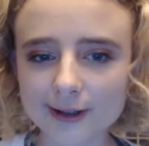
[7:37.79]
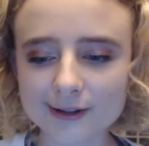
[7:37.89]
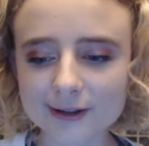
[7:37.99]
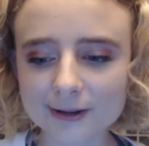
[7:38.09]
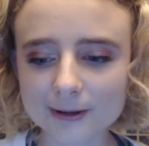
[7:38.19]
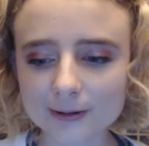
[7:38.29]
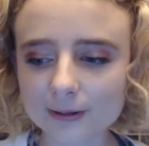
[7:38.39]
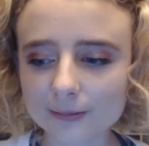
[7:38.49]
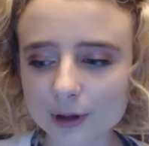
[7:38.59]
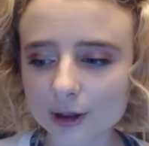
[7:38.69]
this
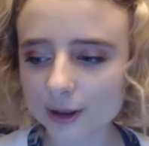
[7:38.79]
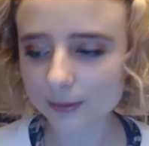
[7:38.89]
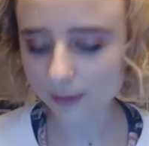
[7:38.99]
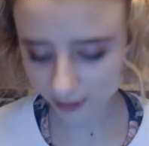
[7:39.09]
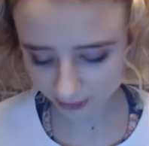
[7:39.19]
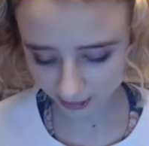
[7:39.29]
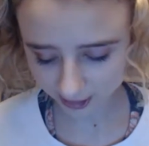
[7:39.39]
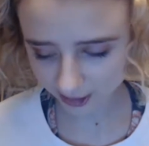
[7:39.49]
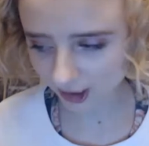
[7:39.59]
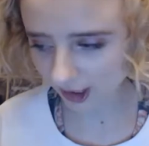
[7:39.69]
body wash
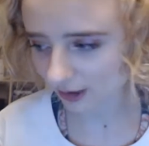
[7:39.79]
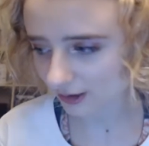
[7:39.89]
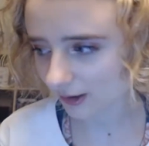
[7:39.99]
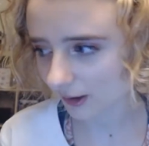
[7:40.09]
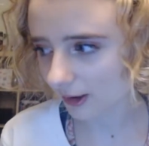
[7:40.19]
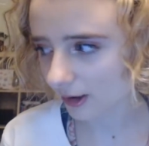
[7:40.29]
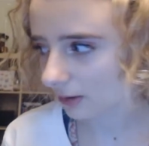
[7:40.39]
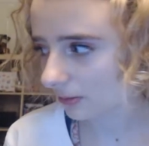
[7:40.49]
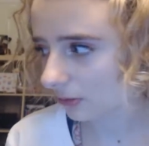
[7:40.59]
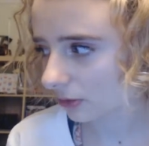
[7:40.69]
thingy, and it's
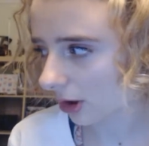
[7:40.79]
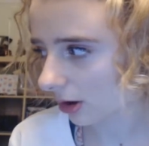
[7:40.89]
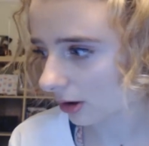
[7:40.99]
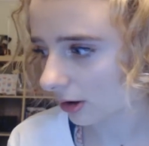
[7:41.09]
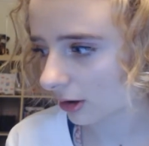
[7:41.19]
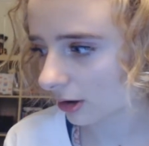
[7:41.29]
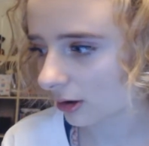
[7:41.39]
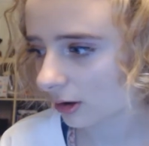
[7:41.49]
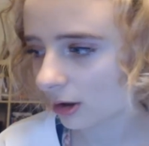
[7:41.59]
like chocolate.